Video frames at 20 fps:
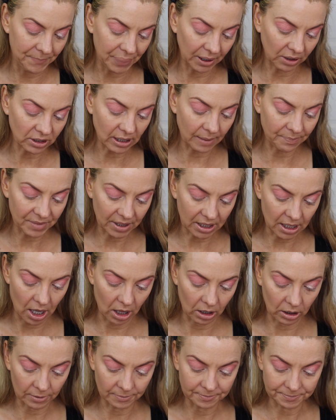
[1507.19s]
built up the
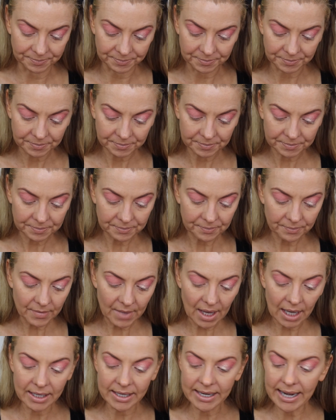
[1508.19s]
color.
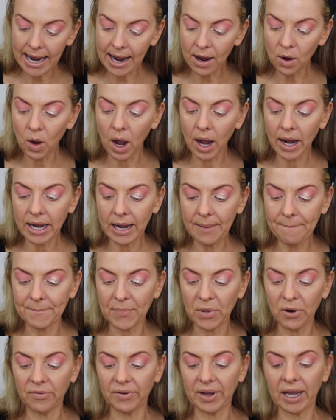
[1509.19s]
Now I am
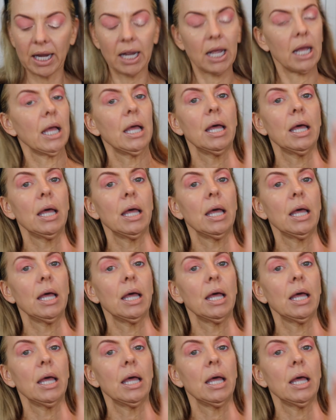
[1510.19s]
moving